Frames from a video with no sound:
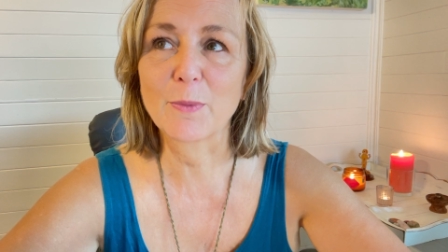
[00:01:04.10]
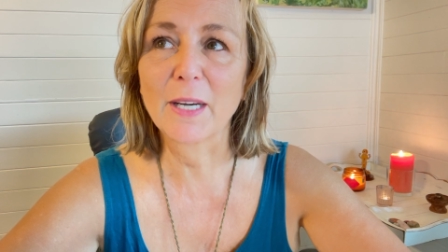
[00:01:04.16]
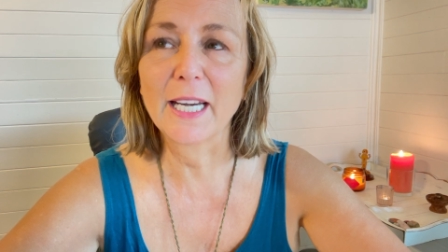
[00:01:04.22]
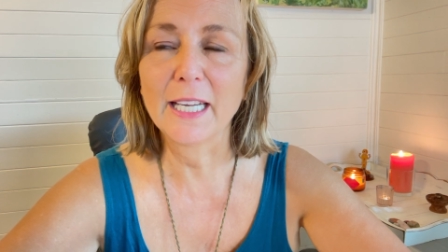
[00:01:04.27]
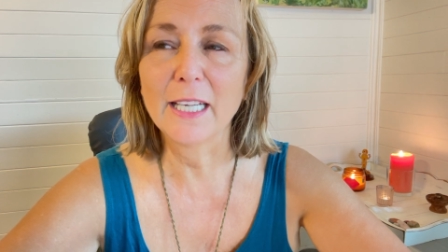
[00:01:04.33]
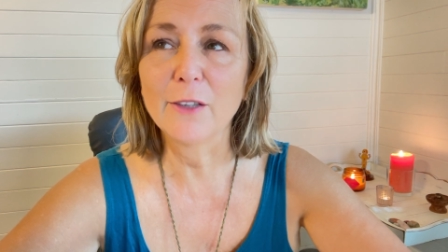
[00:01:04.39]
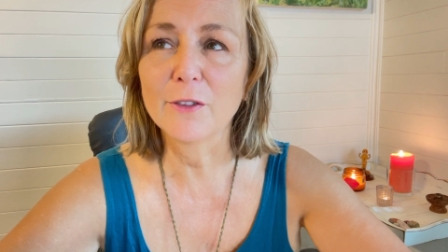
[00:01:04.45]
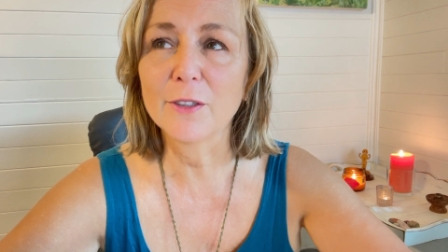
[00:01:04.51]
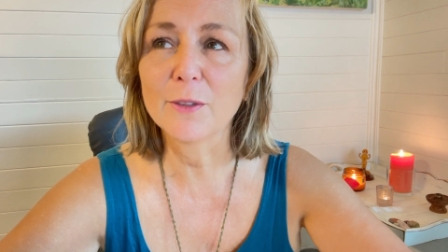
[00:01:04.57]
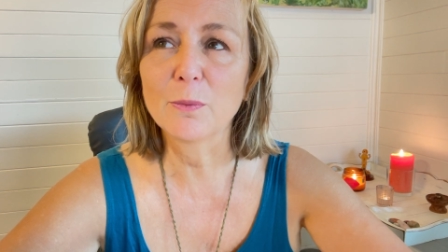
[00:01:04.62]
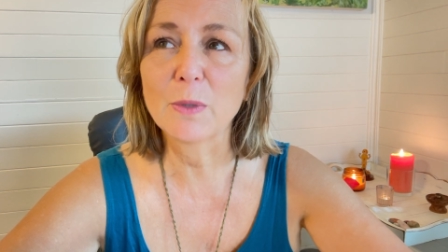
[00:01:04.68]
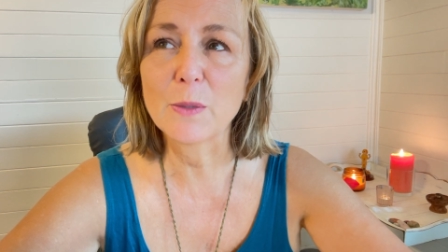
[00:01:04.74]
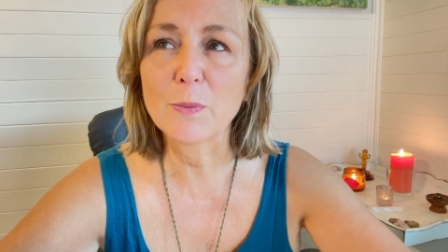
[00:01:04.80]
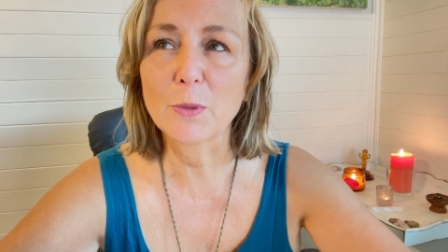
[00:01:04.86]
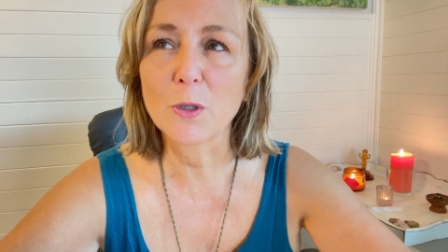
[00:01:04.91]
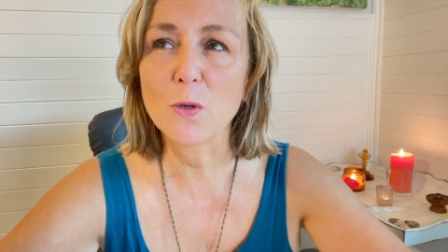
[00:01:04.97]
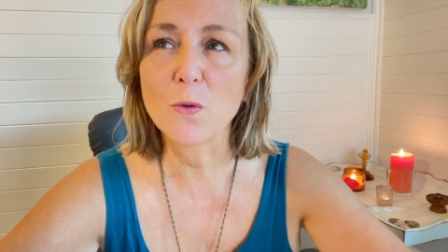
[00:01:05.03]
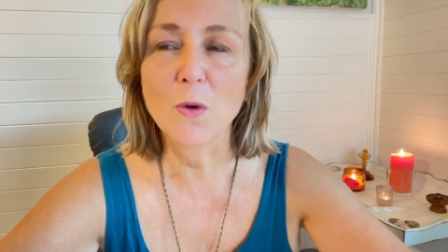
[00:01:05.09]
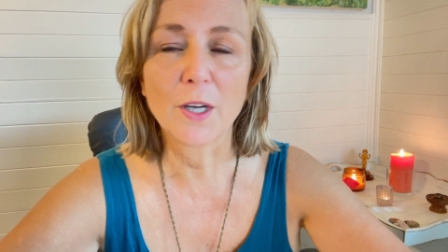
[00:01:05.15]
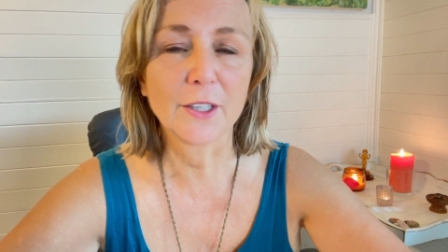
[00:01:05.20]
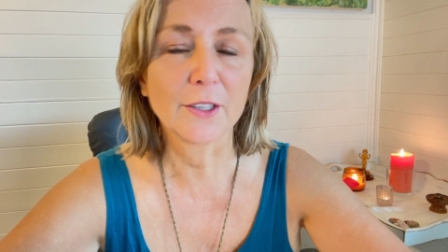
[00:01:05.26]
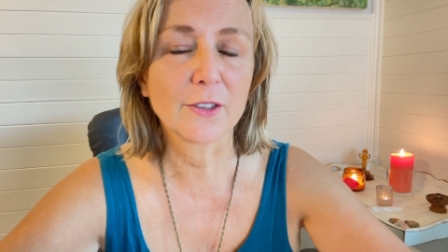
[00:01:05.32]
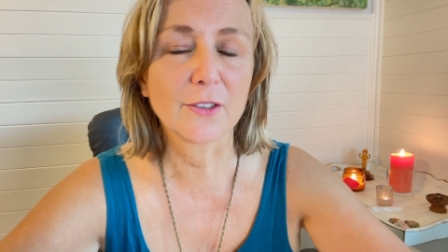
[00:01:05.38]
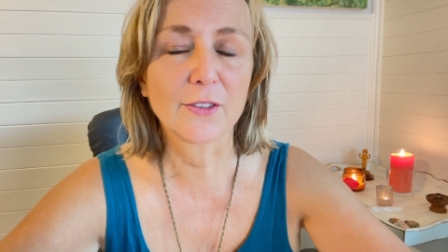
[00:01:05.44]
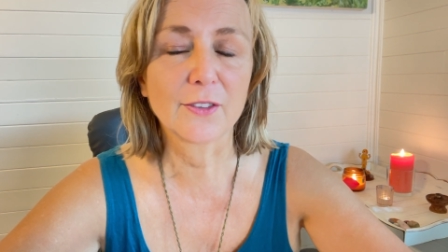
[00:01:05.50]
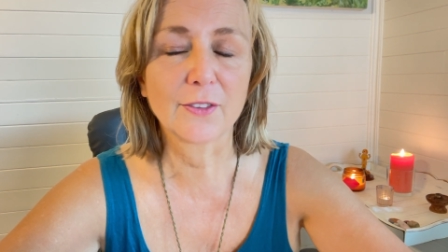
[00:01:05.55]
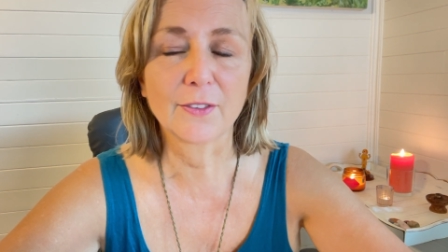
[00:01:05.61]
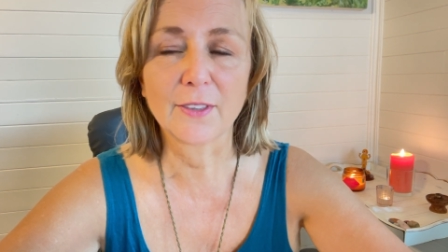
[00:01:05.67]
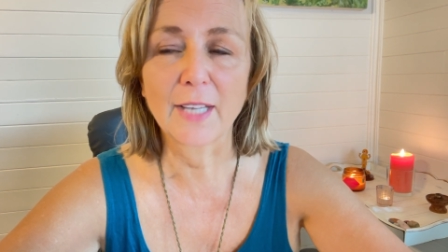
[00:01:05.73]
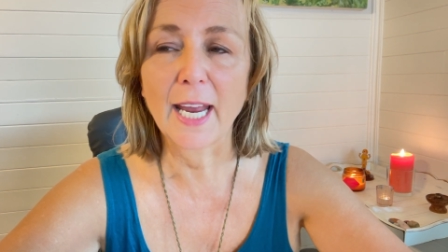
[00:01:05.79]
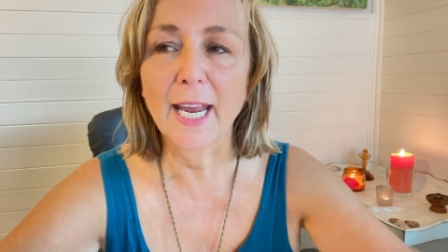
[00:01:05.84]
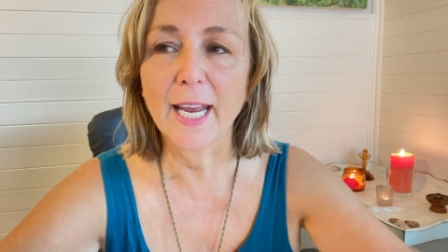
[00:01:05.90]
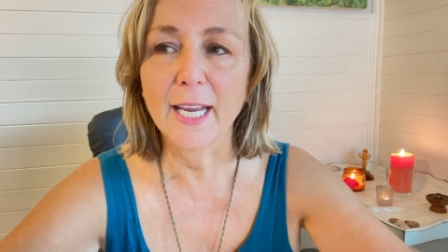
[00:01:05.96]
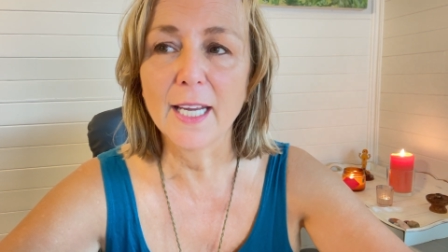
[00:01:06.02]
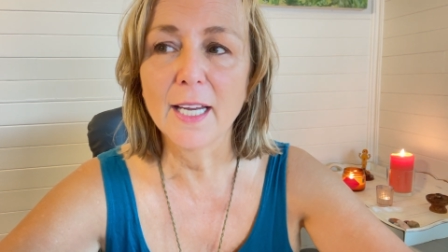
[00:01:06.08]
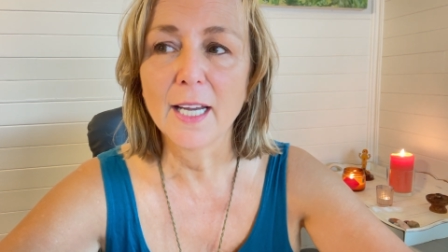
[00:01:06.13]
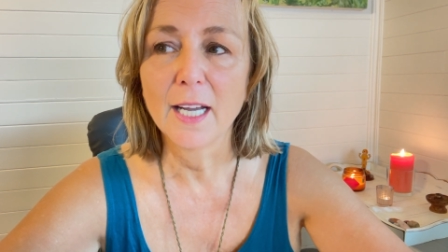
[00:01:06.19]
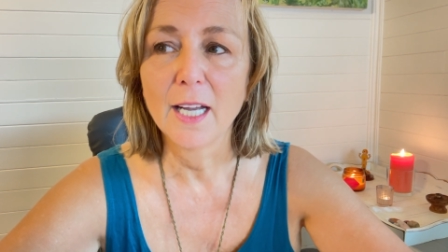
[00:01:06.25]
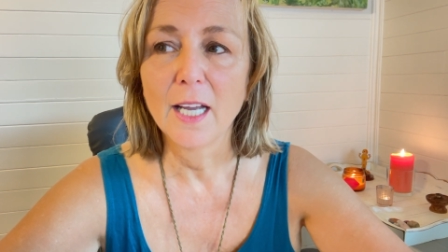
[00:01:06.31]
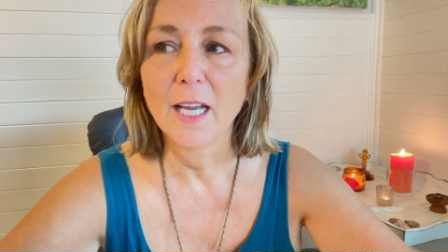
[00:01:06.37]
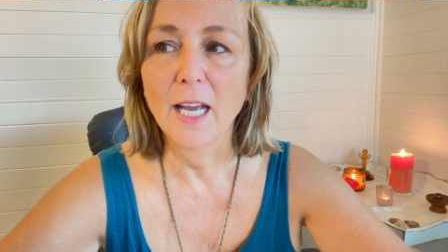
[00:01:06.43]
But even people who want to stay